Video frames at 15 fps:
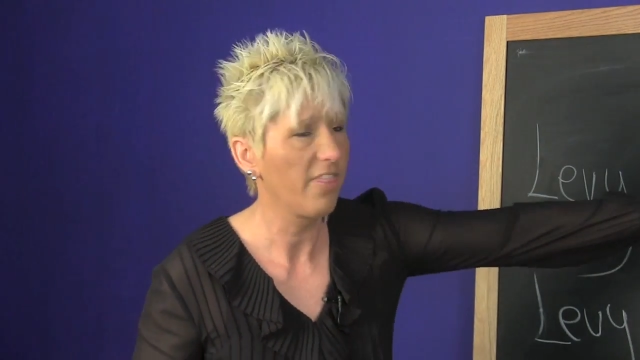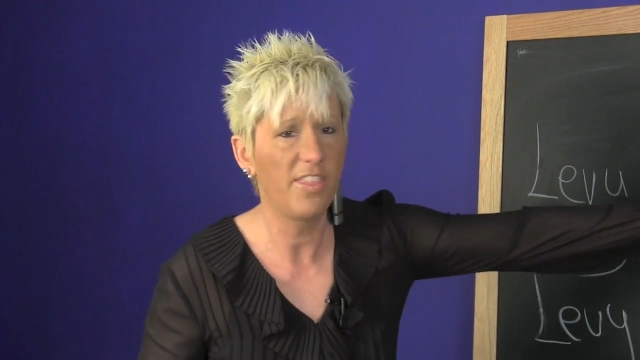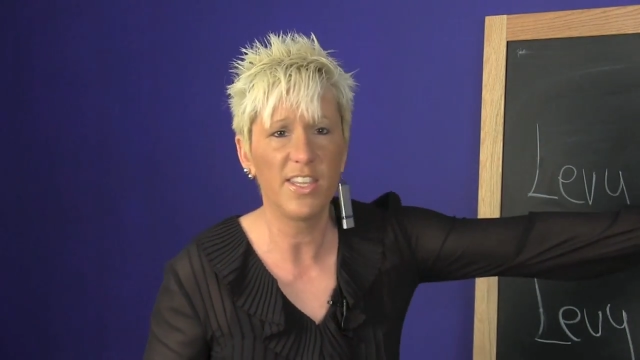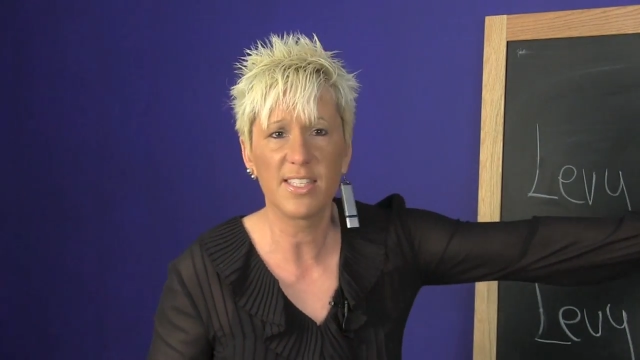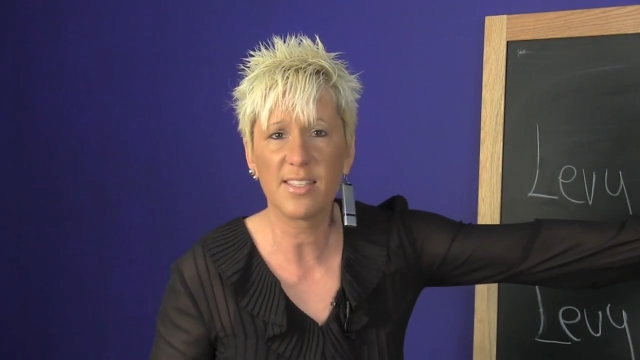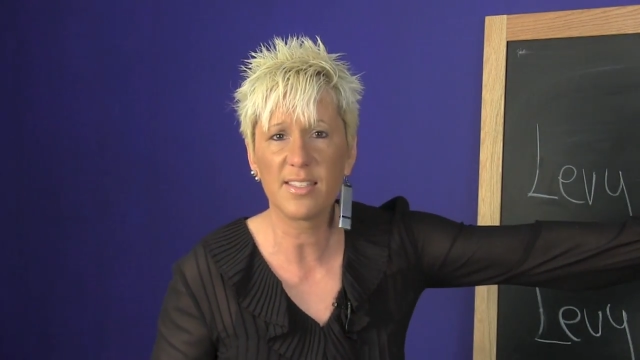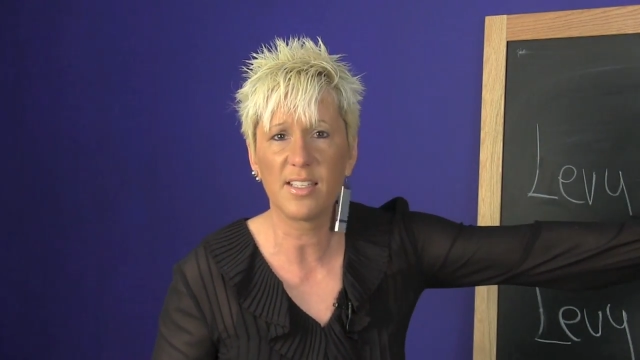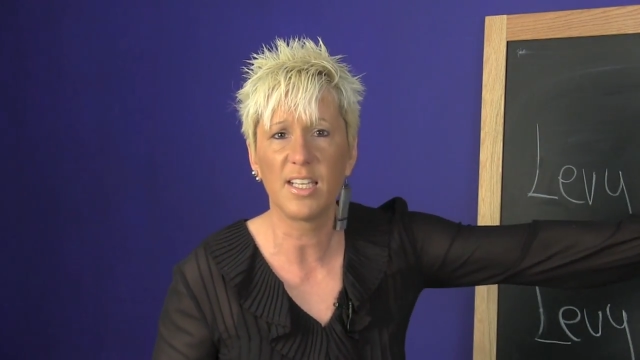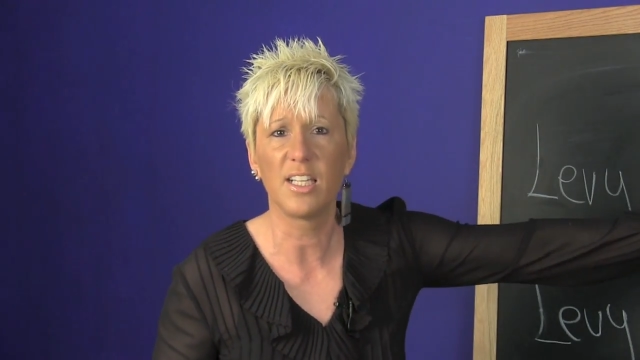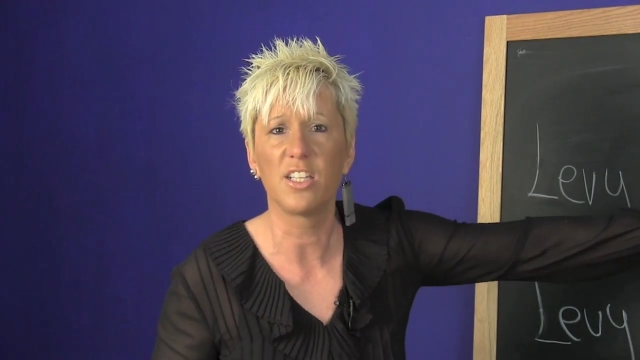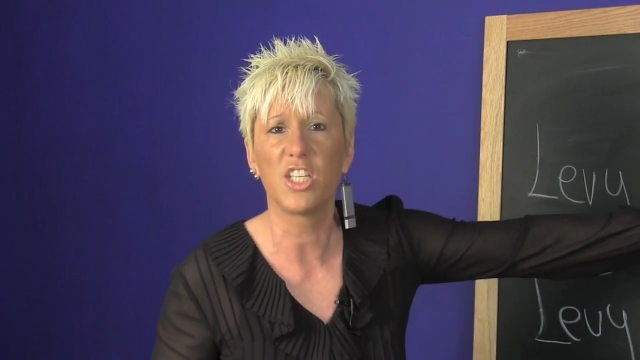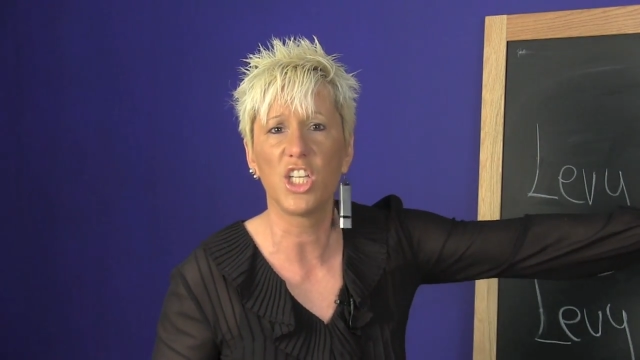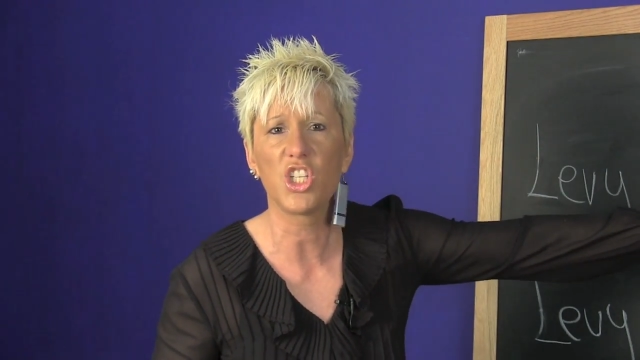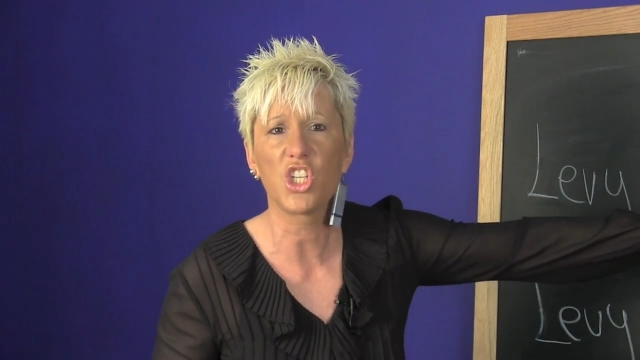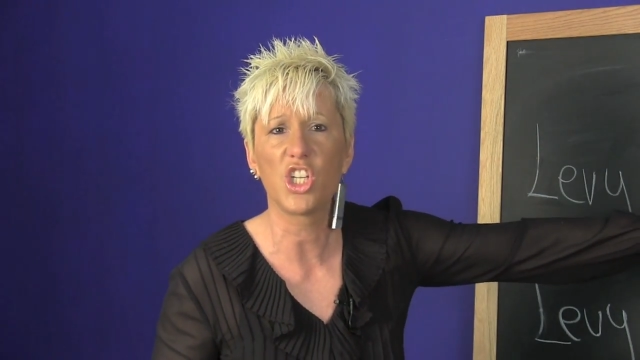this is an
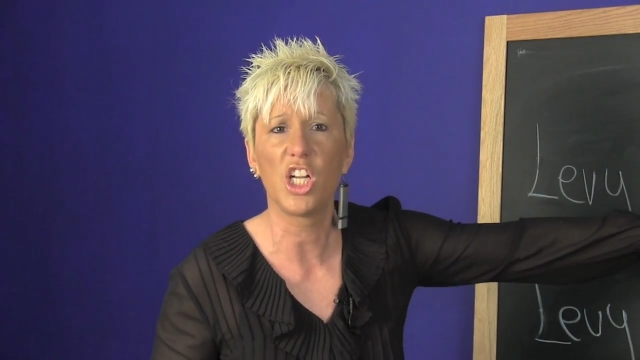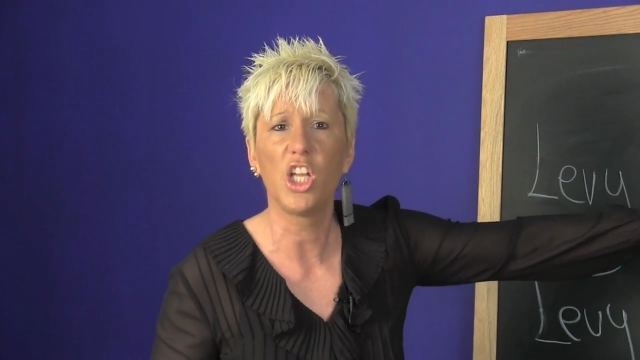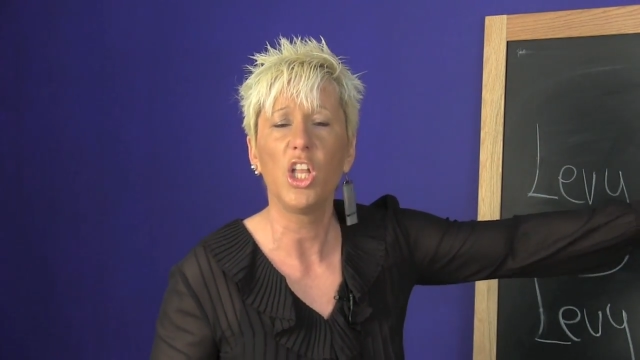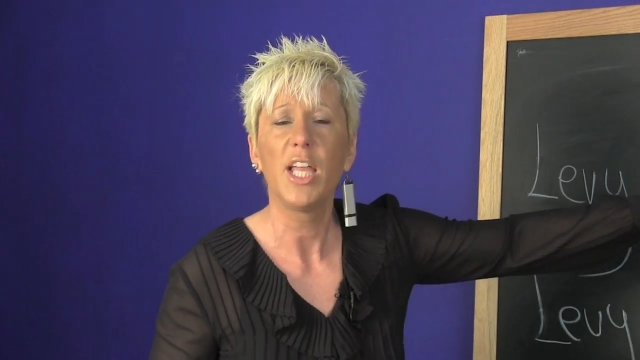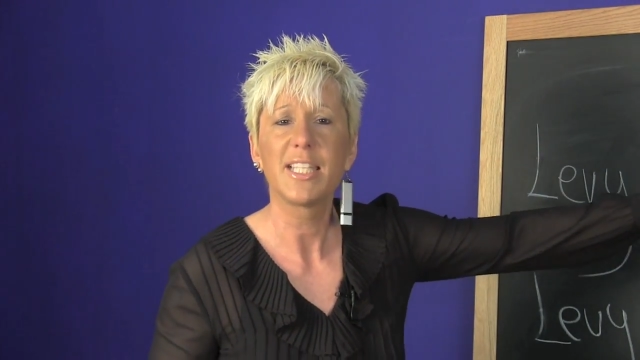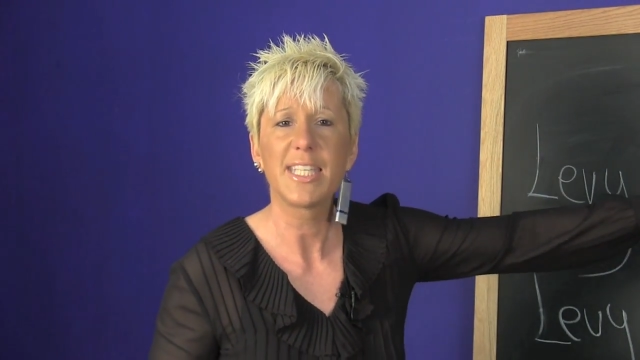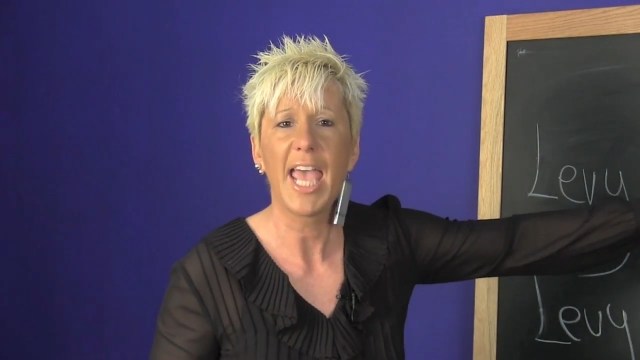additional